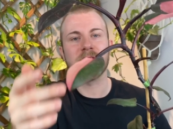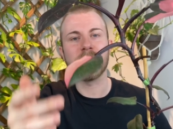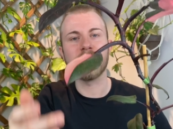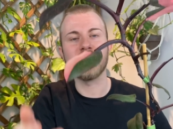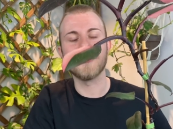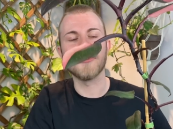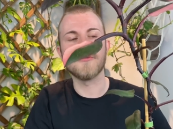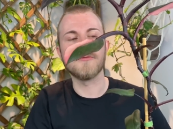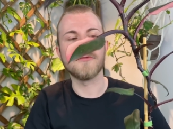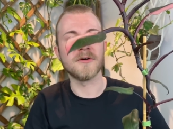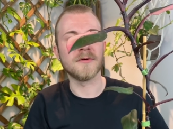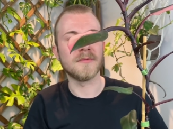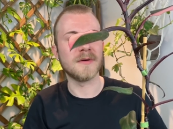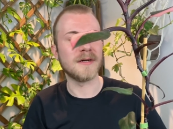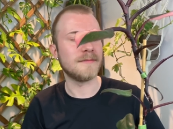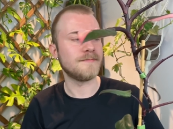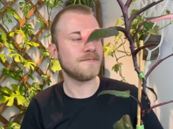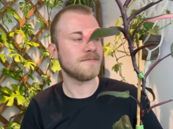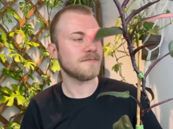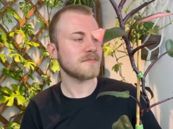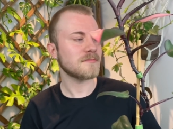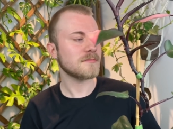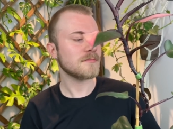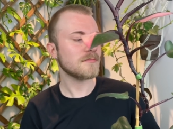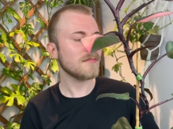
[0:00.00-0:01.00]
beautiful,
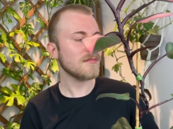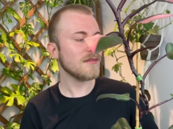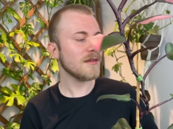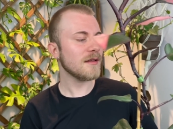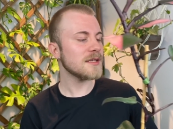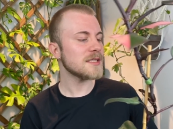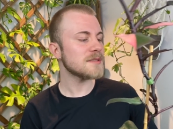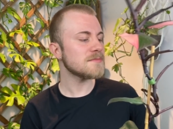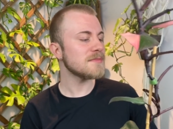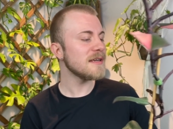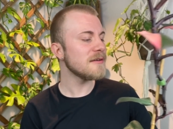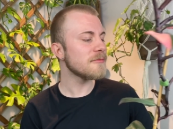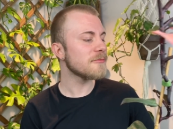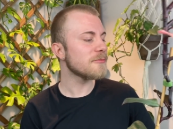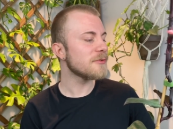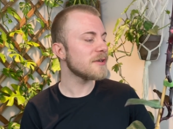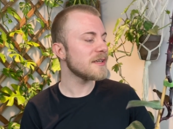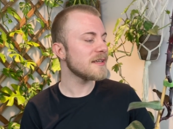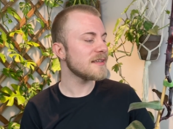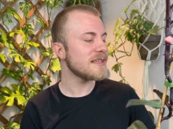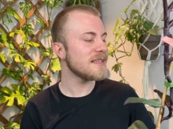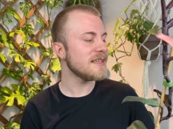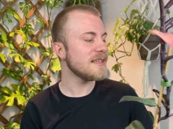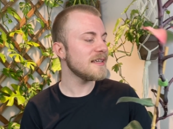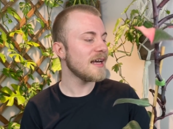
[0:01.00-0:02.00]
but this plant
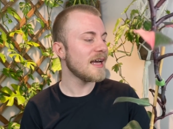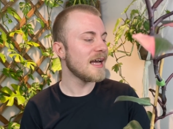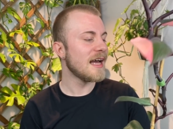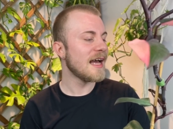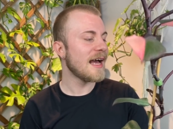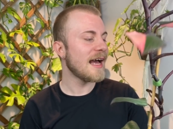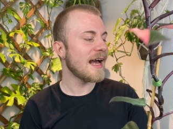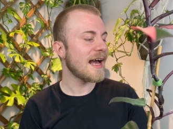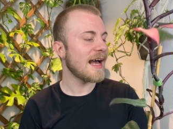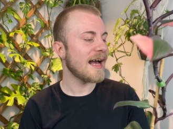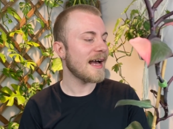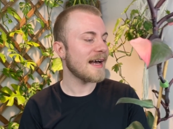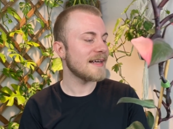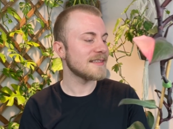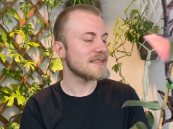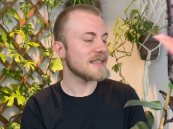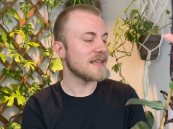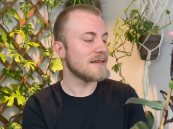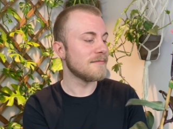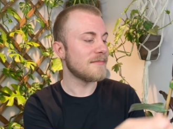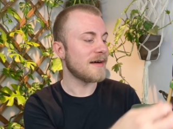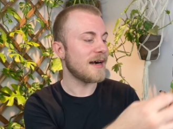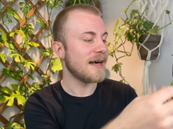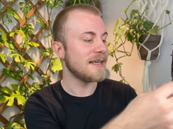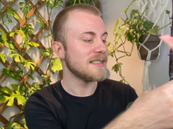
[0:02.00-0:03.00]
really has
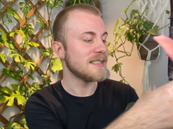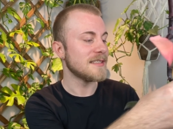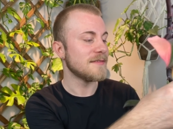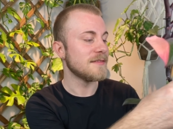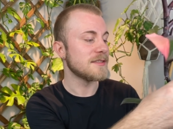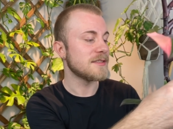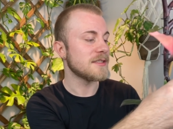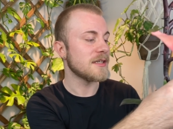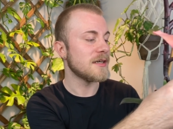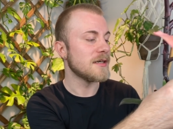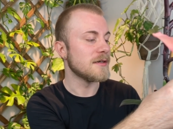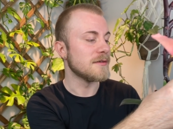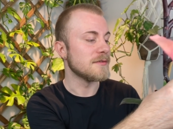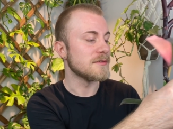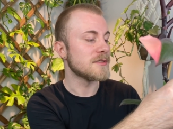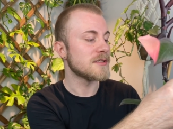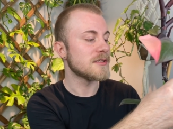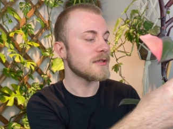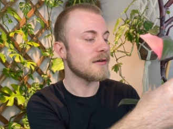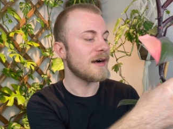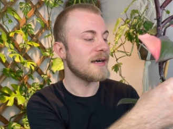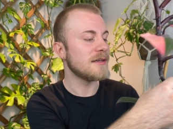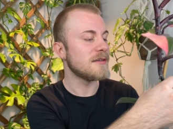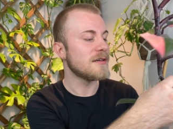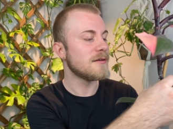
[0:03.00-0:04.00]
a mind of its own.
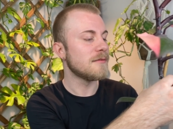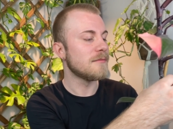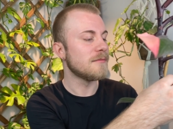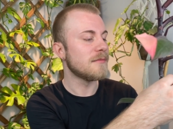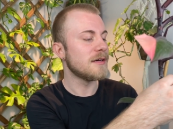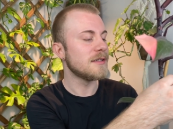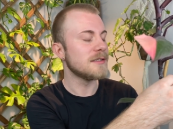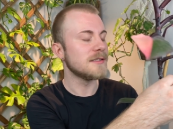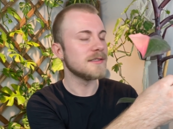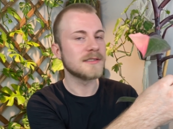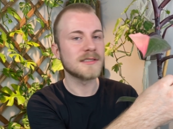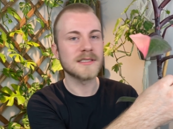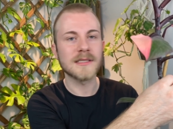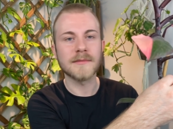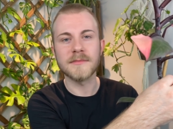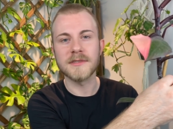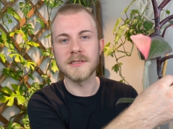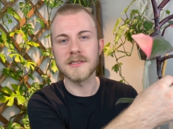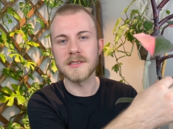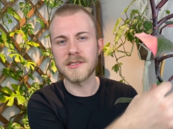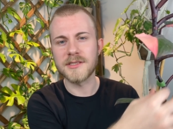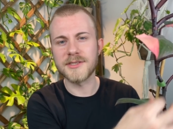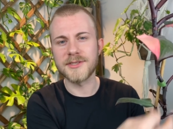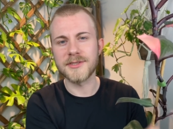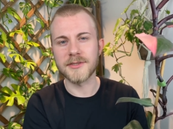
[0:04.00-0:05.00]
So I don't want
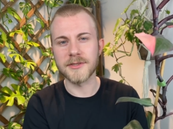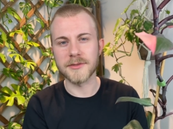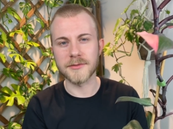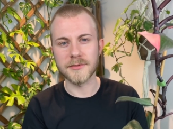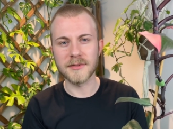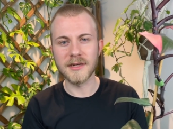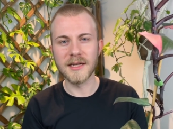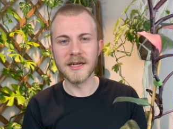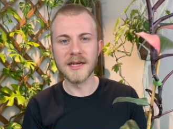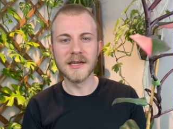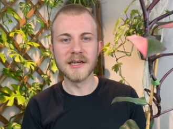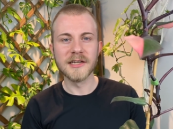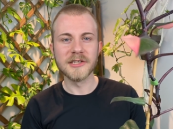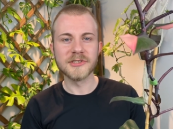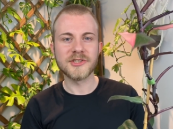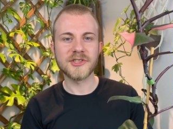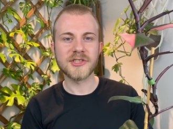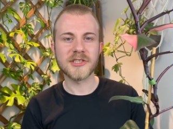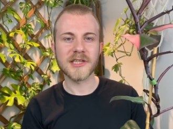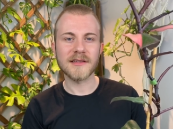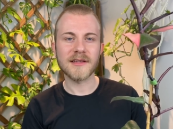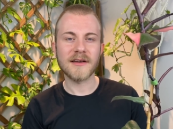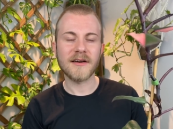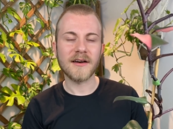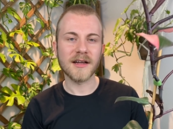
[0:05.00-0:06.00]
someone to
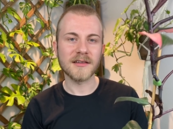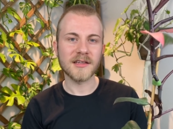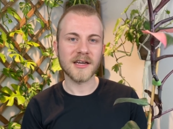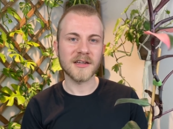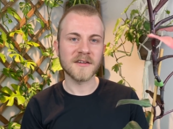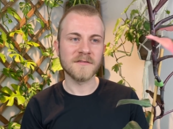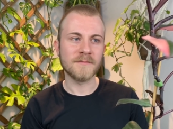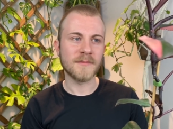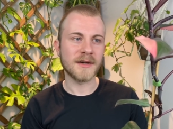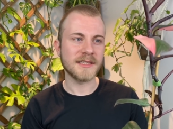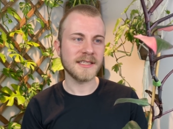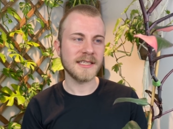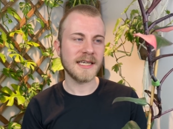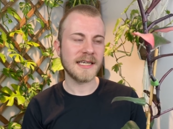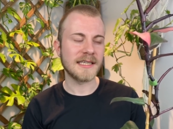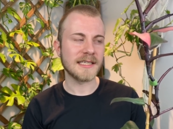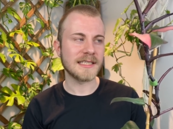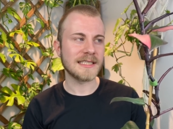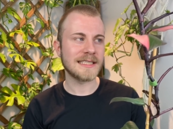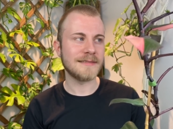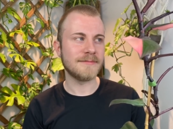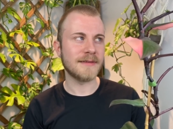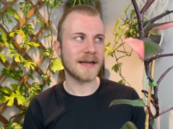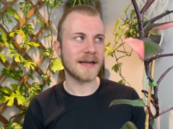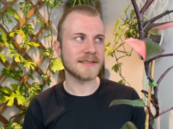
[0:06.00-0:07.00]
shell out a lot of money and
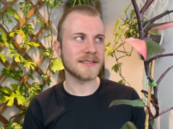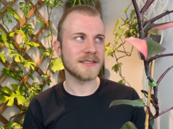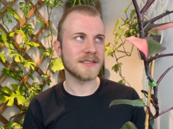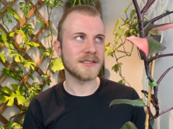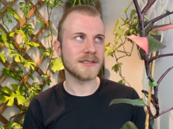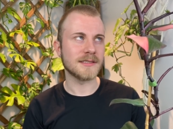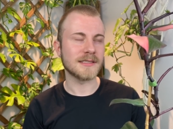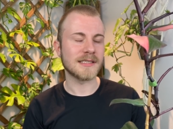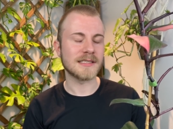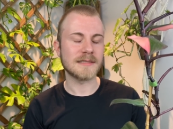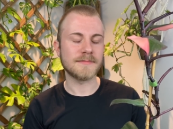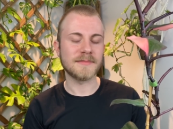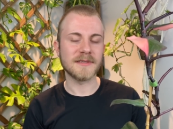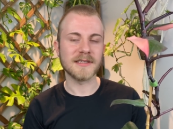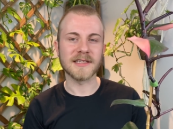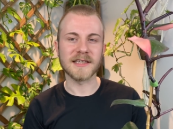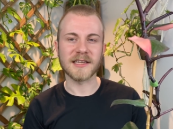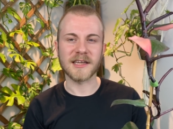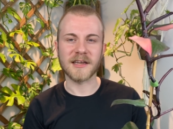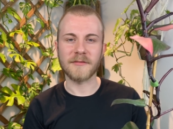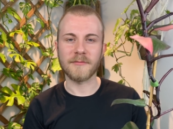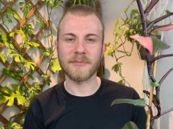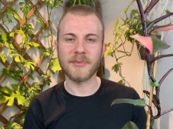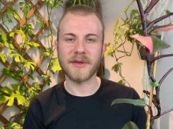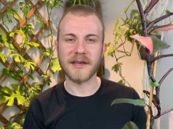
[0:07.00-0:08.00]
expect it to just be
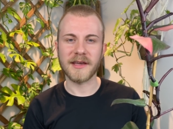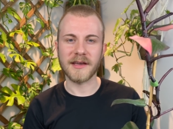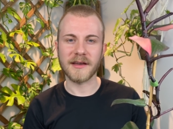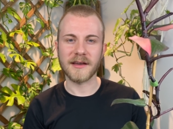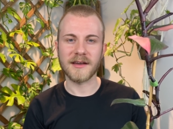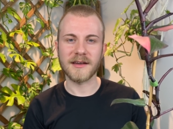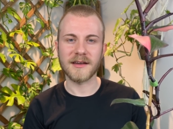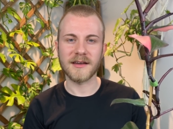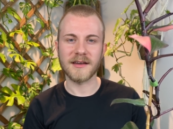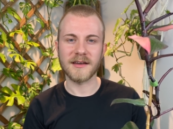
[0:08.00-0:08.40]
like pink